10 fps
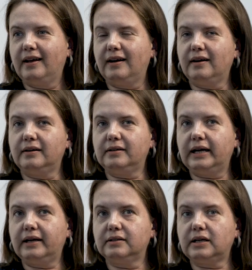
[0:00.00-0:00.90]

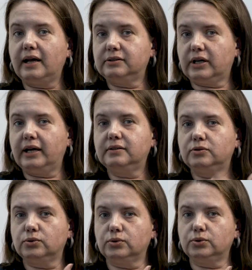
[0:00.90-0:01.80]
And I tried
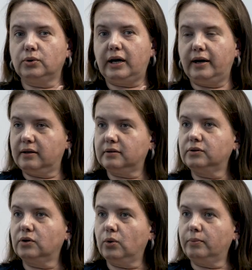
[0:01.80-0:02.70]
to hire,
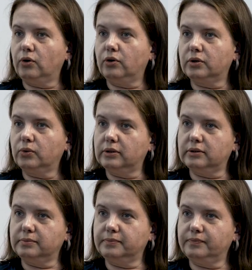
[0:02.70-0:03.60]

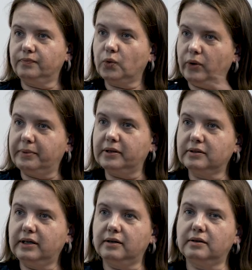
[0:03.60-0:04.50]
more women
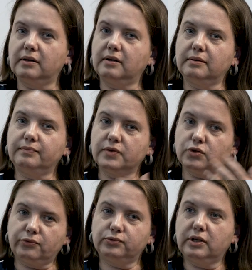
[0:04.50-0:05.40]
in
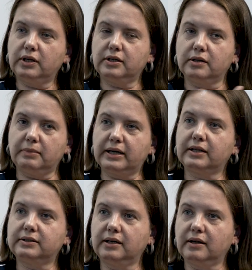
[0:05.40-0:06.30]
software, in
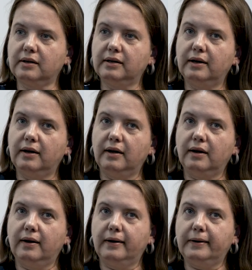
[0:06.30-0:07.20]
marketing,
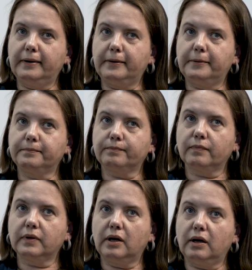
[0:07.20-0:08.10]

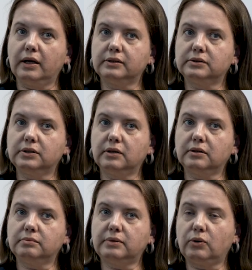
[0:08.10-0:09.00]
and
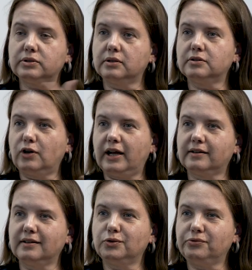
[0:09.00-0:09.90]
I wasn't so
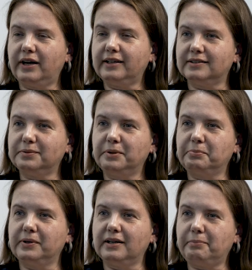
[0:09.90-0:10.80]
lucky to find
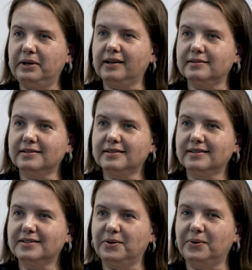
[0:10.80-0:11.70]
applicants.
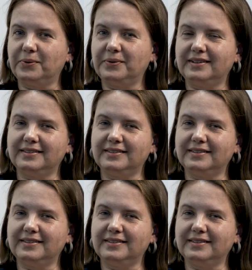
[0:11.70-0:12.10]
So